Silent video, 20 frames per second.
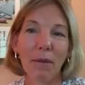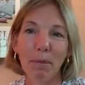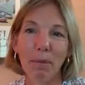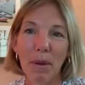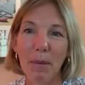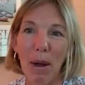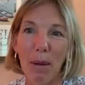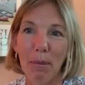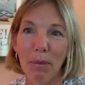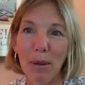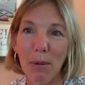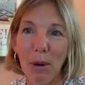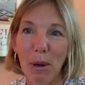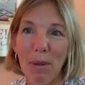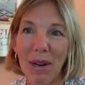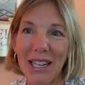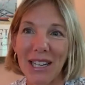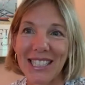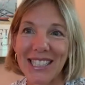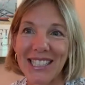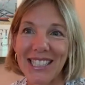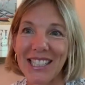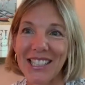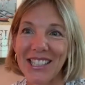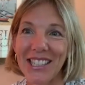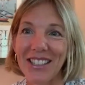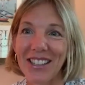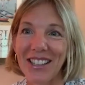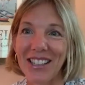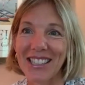about Playboy bunnies
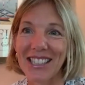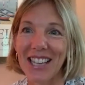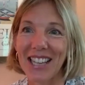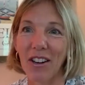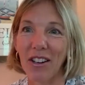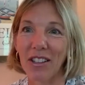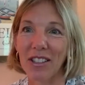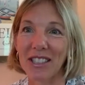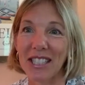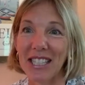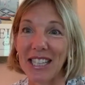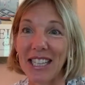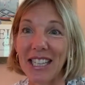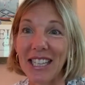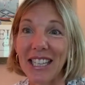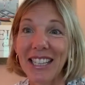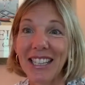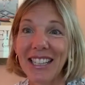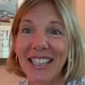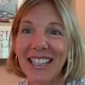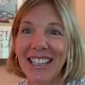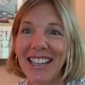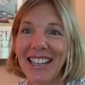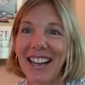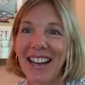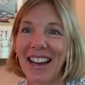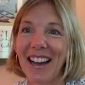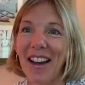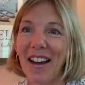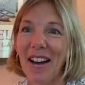teaching nuns how to ski.
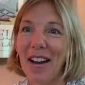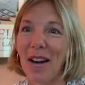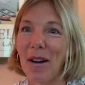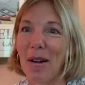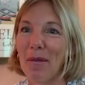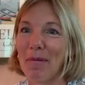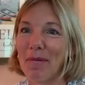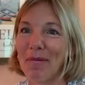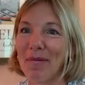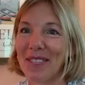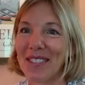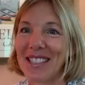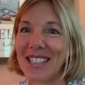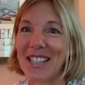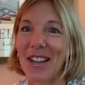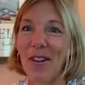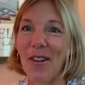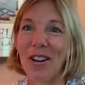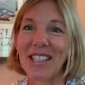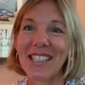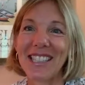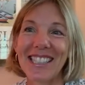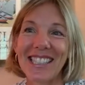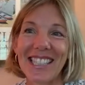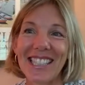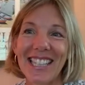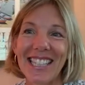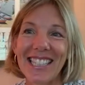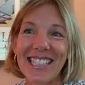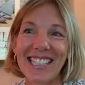So
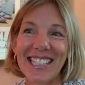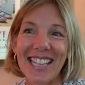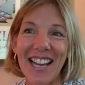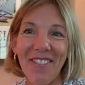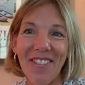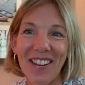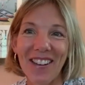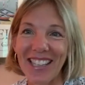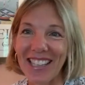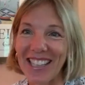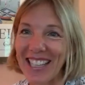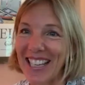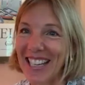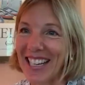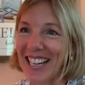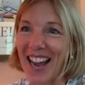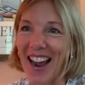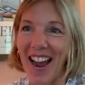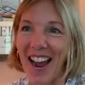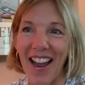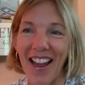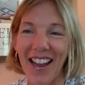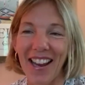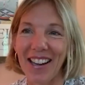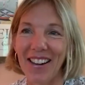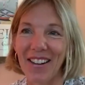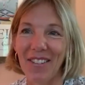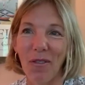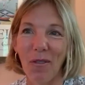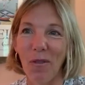it's definitely
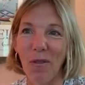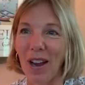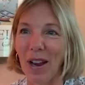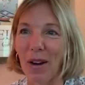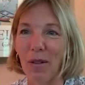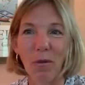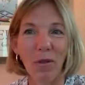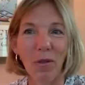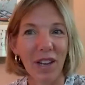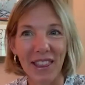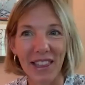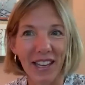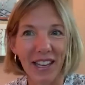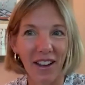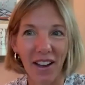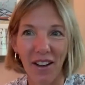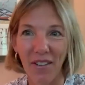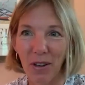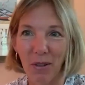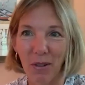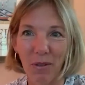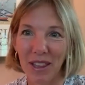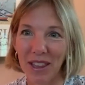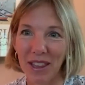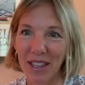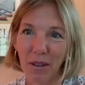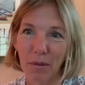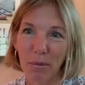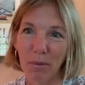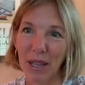not what we think of when we
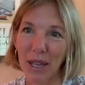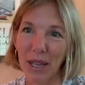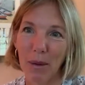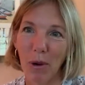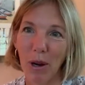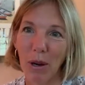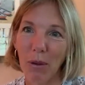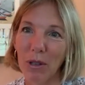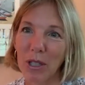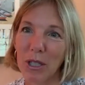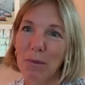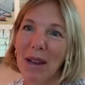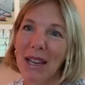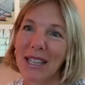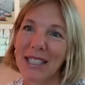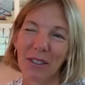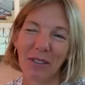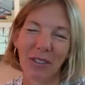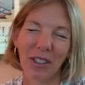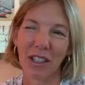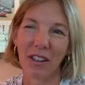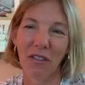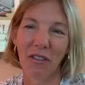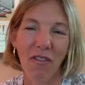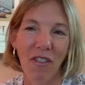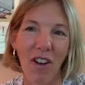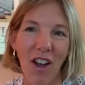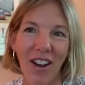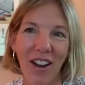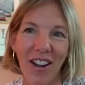think of Playboy, which makes it really
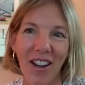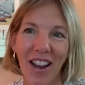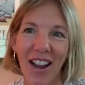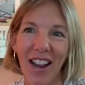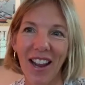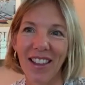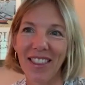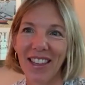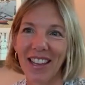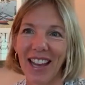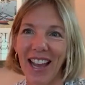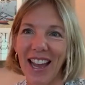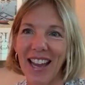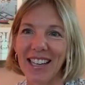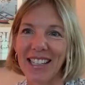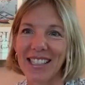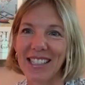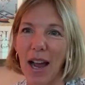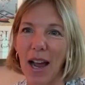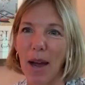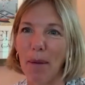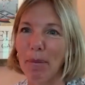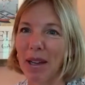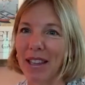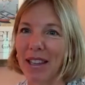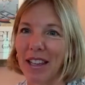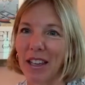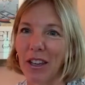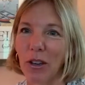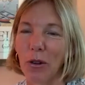fun. I think any
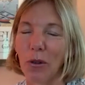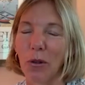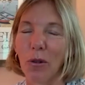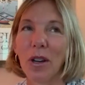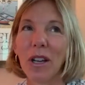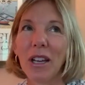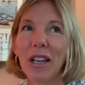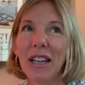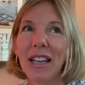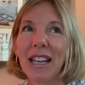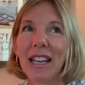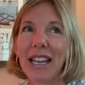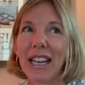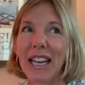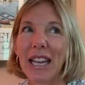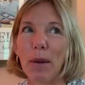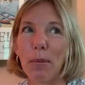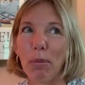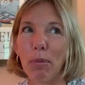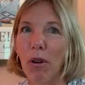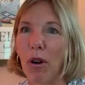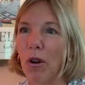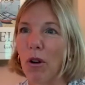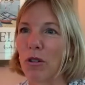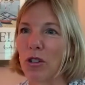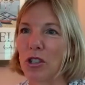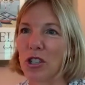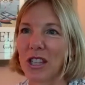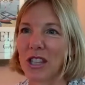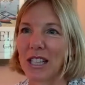topic that you can
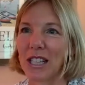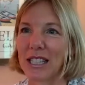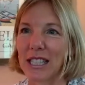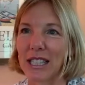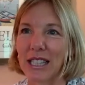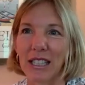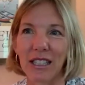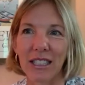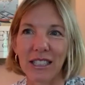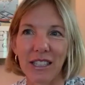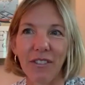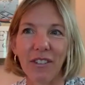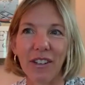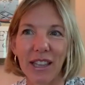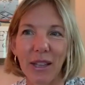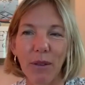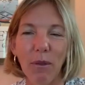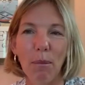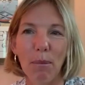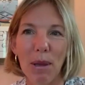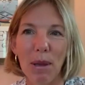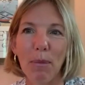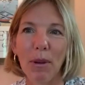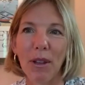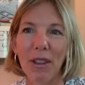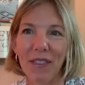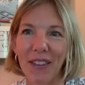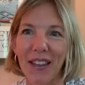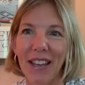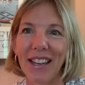approach that's a little different than what
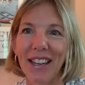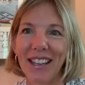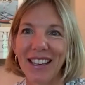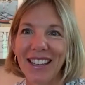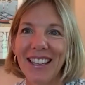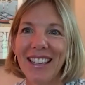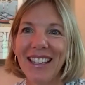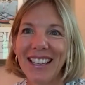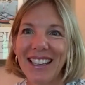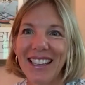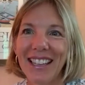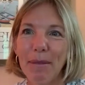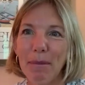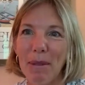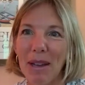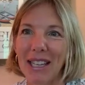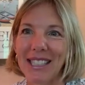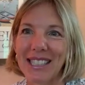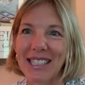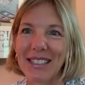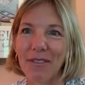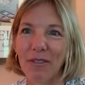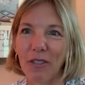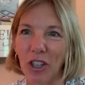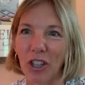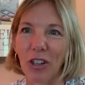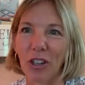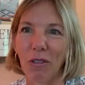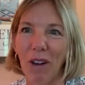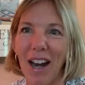people think makes for
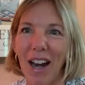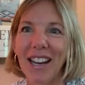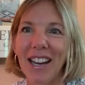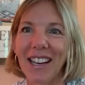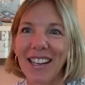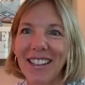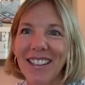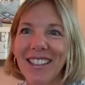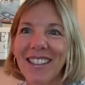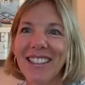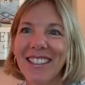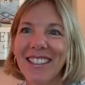good writing.